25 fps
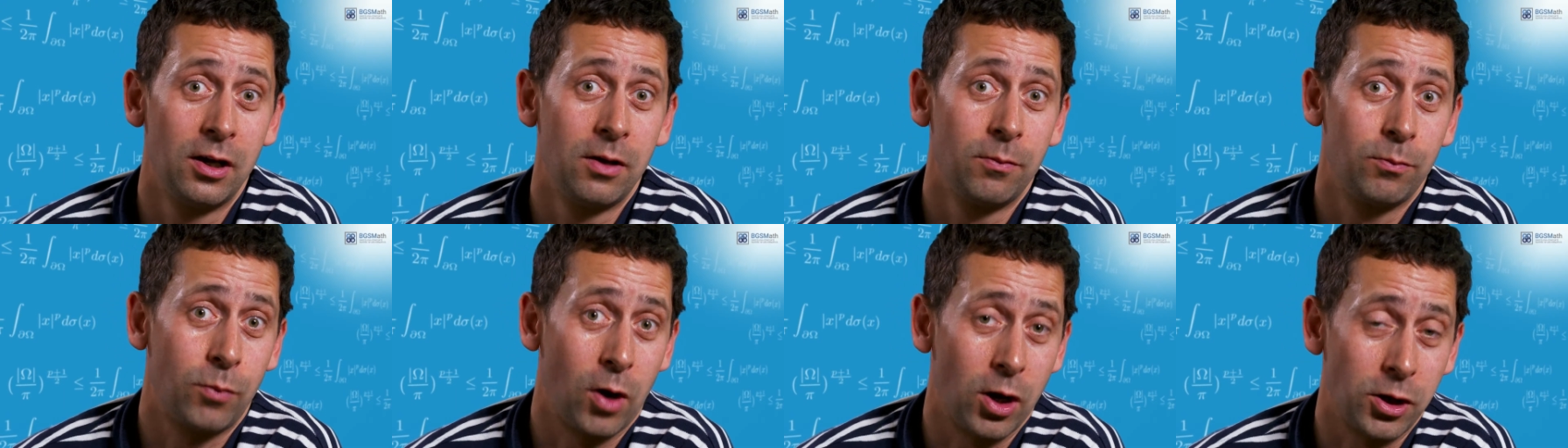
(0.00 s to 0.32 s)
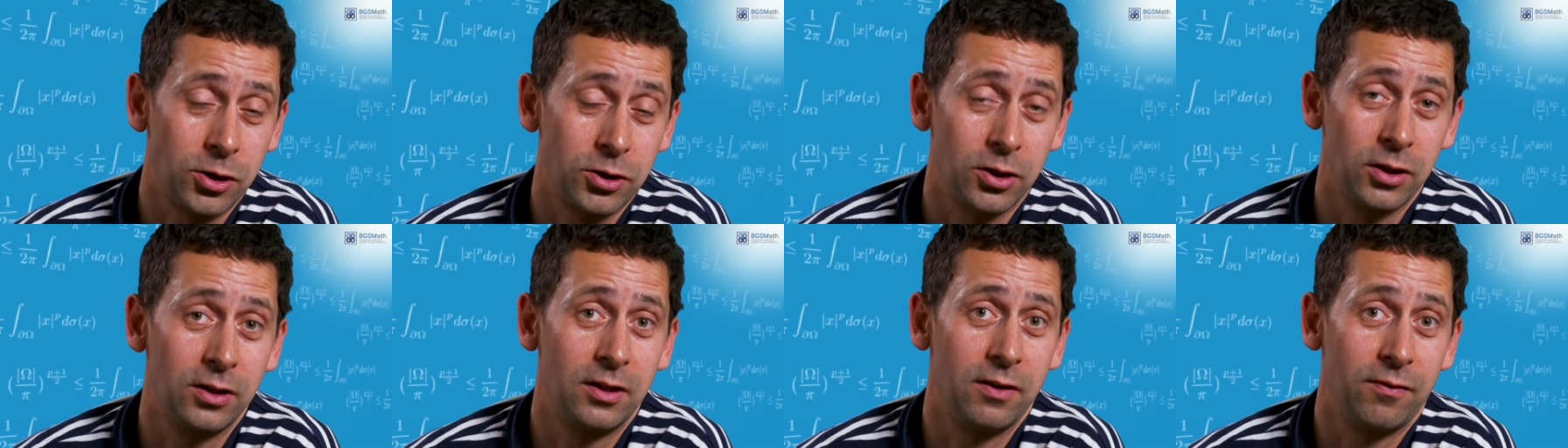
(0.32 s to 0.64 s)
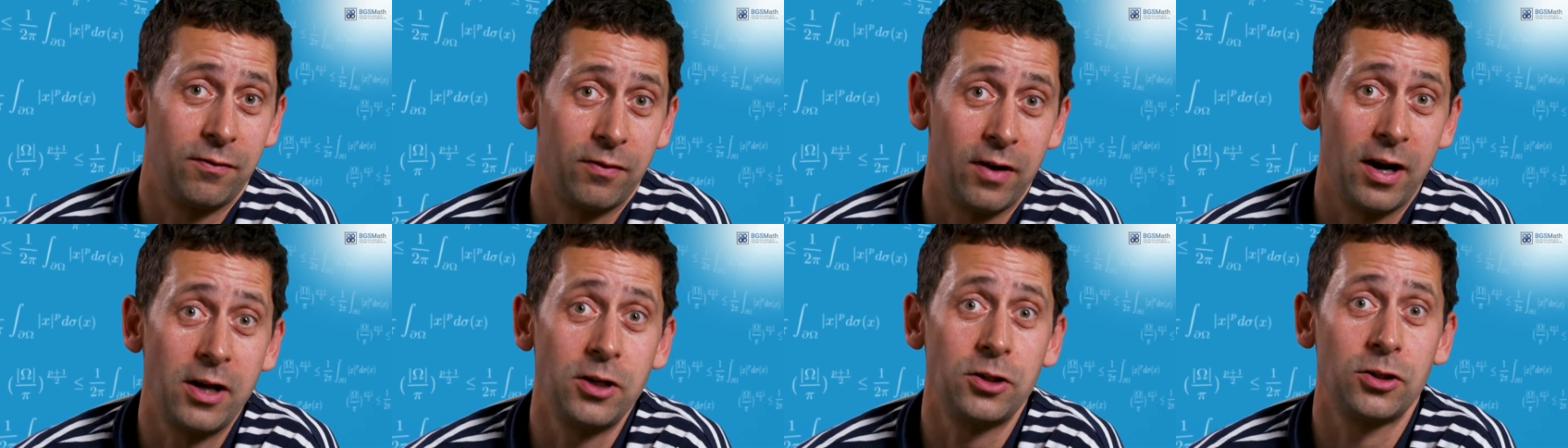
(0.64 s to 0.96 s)
partial
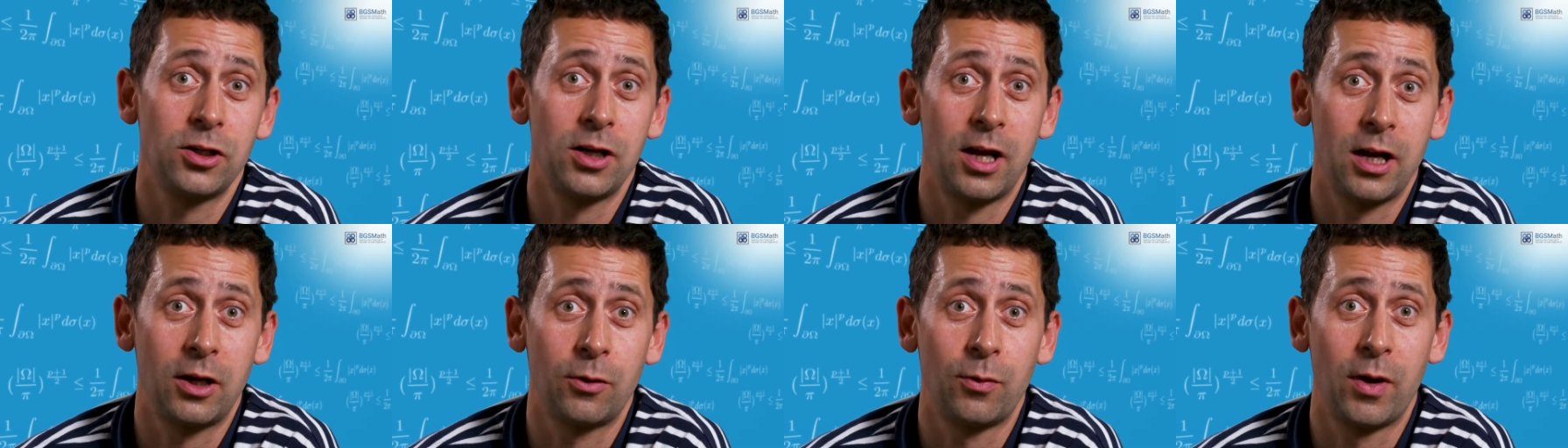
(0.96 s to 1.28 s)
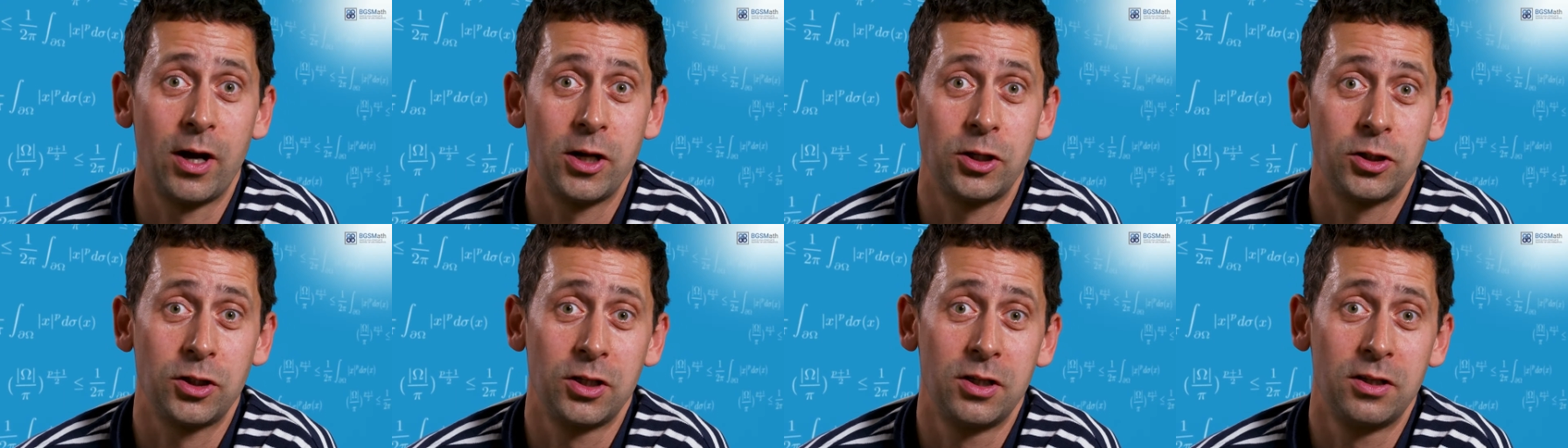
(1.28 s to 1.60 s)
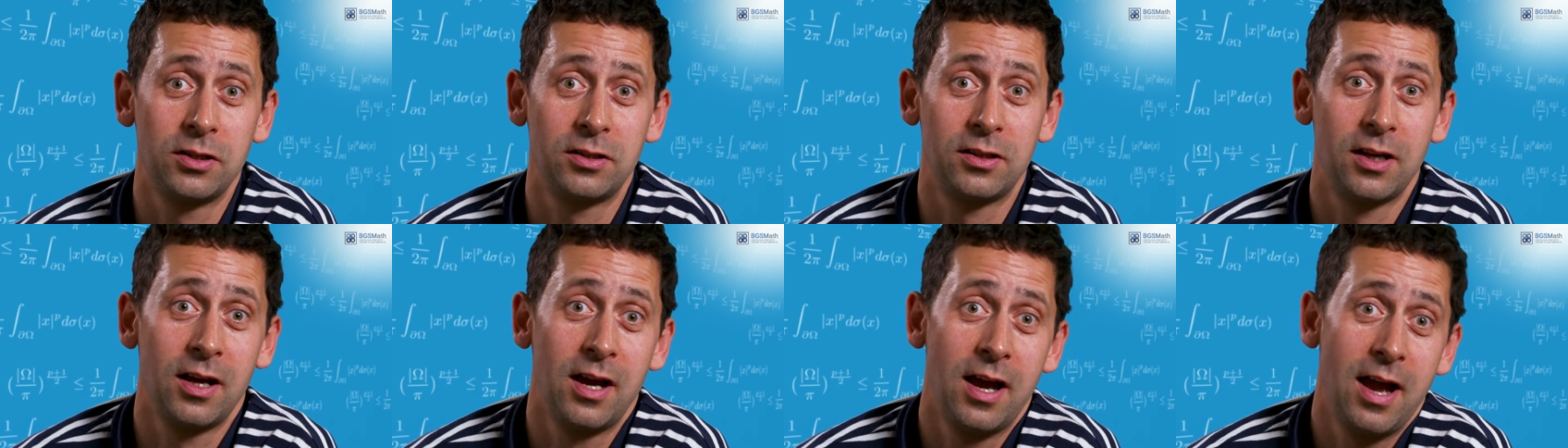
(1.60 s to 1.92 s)
differential
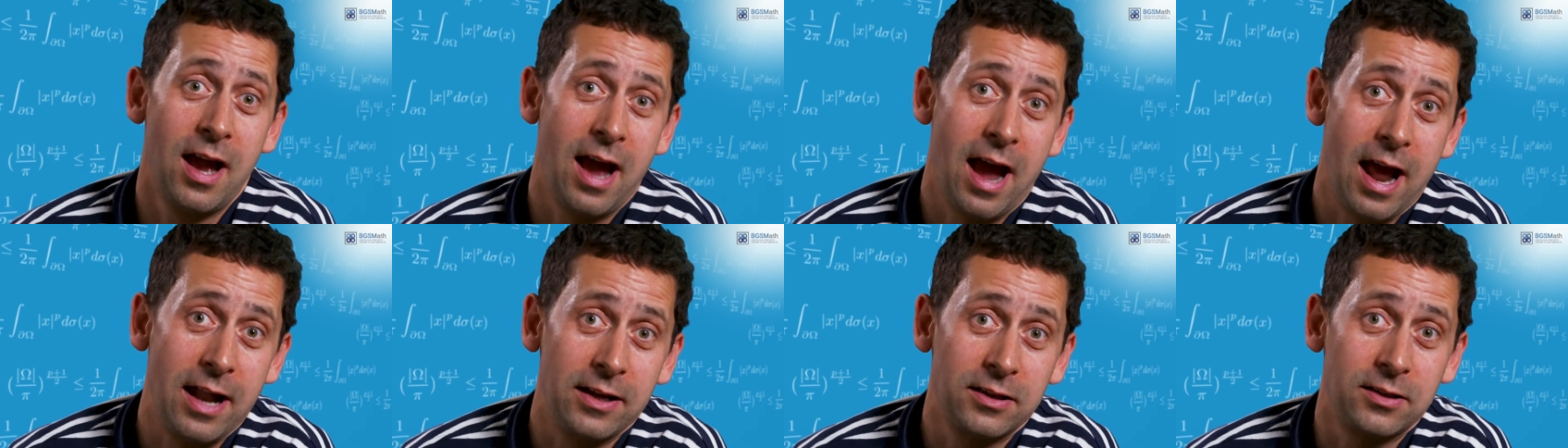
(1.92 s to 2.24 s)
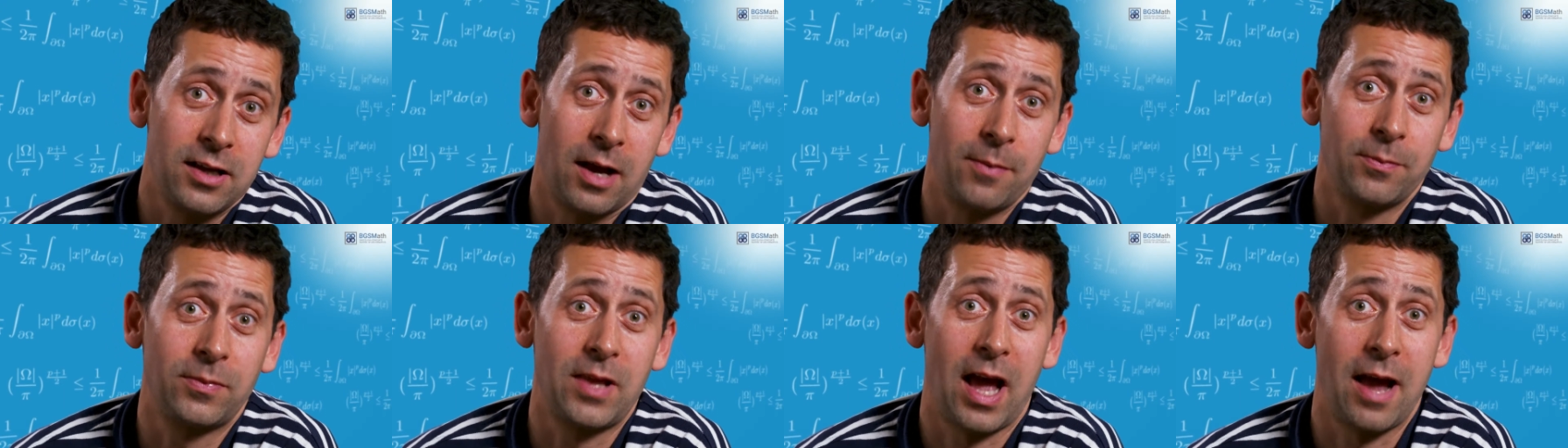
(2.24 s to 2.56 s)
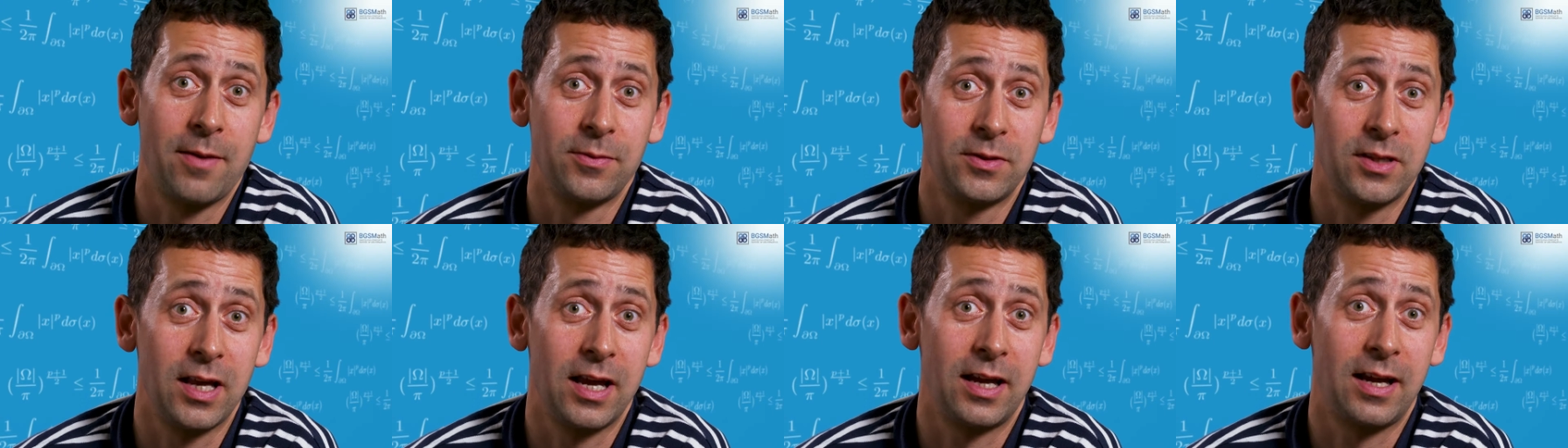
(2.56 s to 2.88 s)
equations and
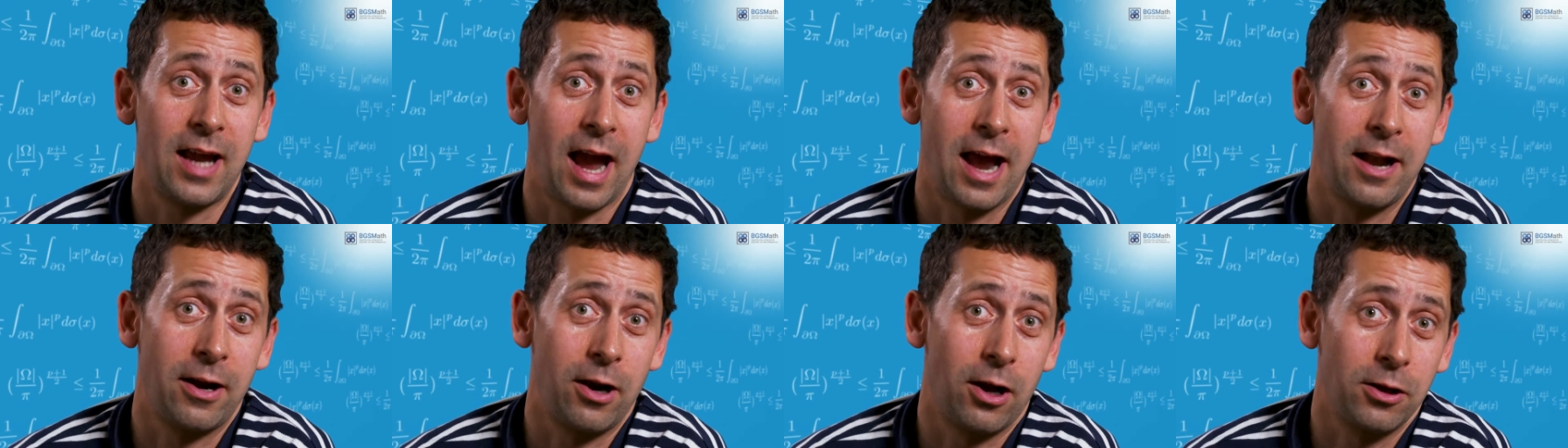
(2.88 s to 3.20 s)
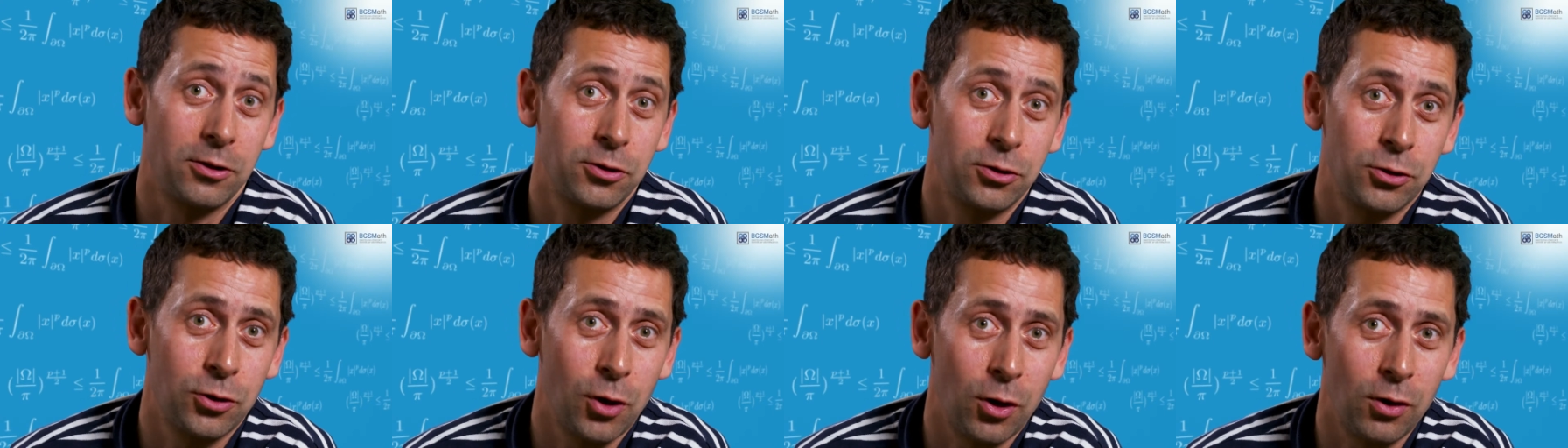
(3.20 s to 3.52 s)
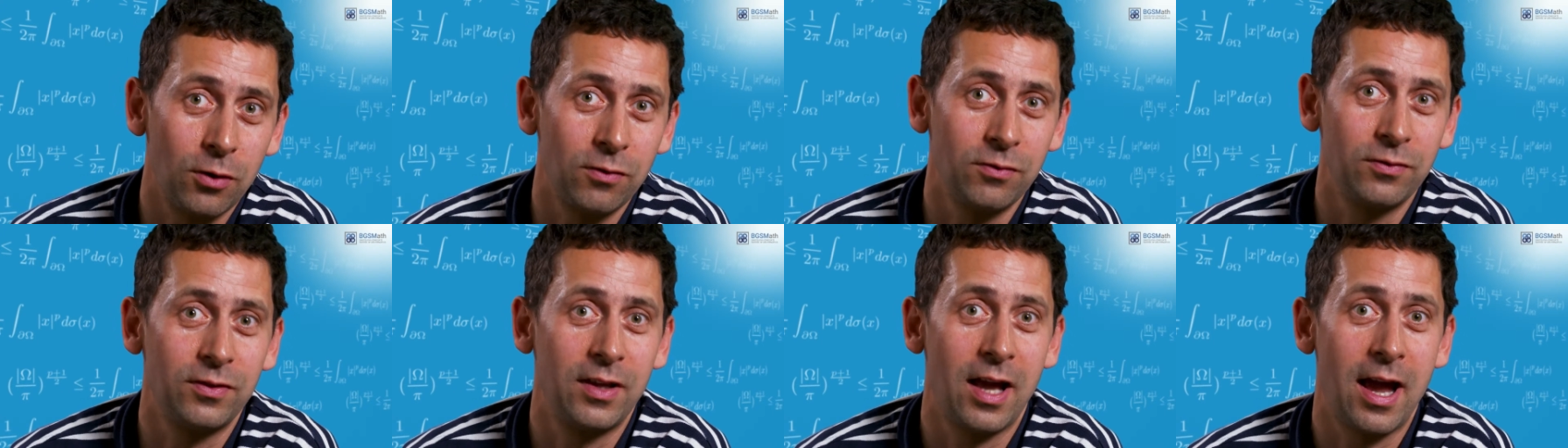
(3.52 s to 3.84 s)
sometimes they cannot
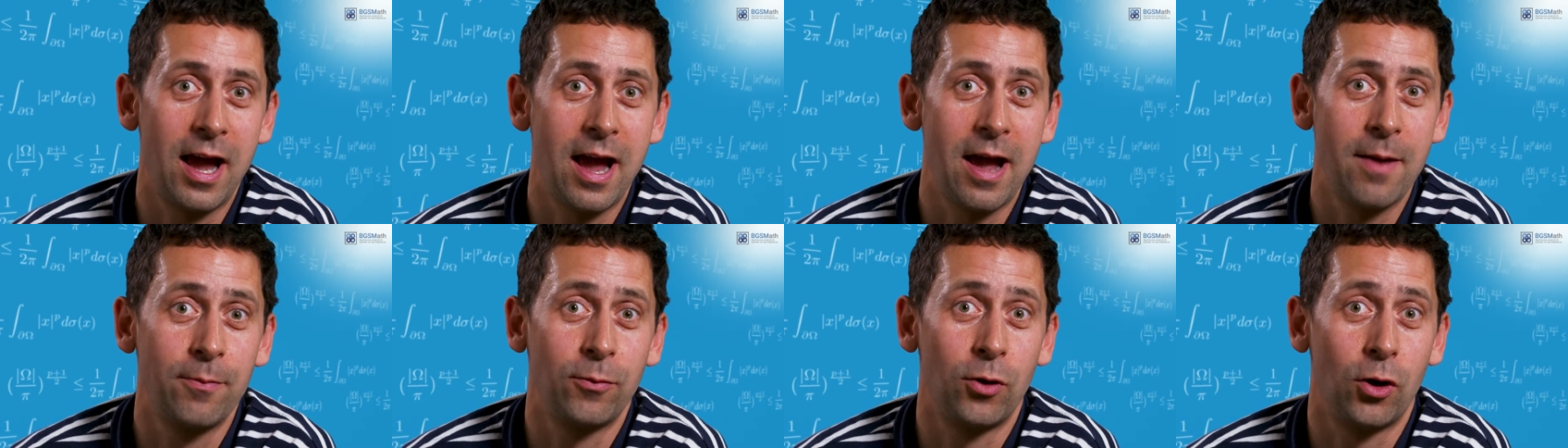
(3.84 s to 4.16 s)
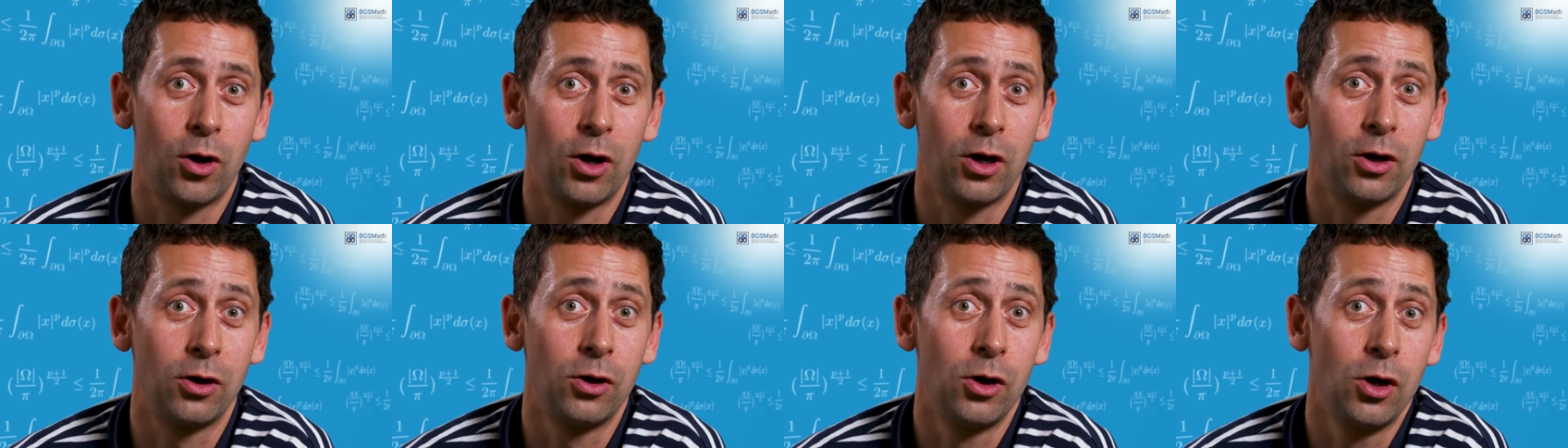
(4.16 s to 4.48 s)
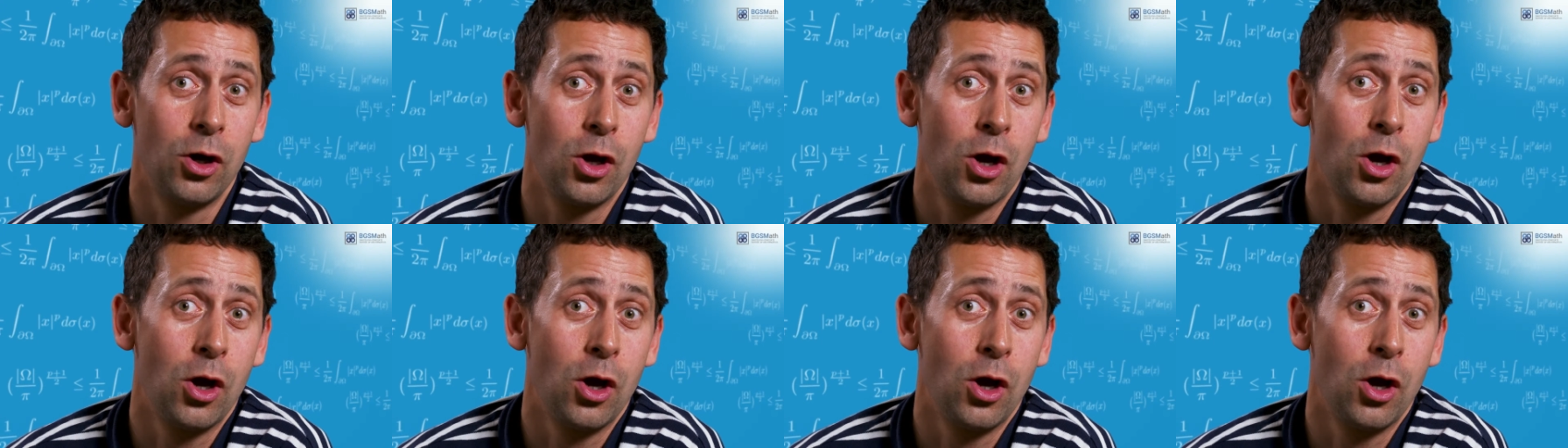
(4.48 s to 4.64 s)
solve them or